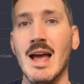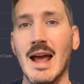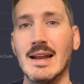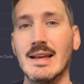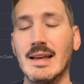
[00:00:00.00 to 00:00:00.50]

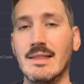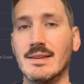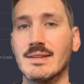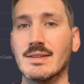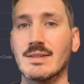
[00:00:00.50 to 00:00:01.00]
And again,
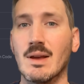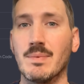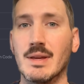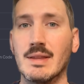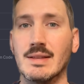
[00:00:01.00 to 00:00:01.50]
this is
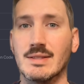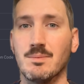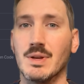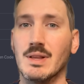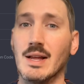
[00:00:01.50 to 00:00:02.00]
something that
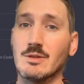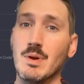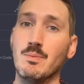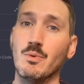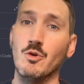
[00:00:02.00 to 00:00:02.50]
simply lets
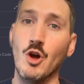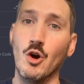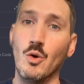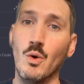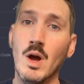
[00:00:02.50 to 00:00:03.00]
people
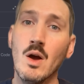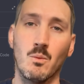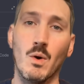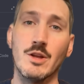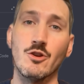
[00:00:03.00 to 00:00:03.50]
know
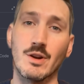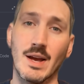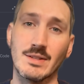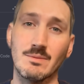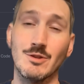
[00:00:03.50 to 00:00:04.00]
what your
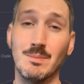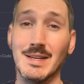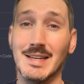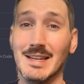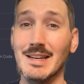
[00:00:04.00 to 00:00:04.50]
custom
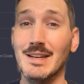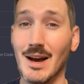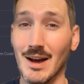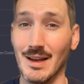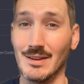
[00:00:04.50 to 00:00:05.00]
GPT
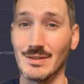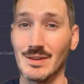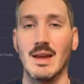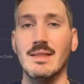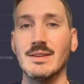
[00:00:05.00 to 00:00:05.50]

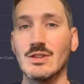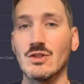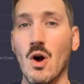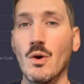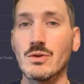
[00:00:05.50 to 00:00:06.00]
does. And this is
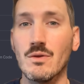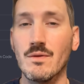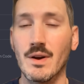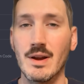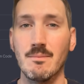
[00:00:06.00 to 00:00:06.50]
also
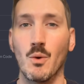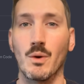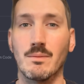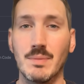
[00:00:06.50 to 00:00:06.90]
very important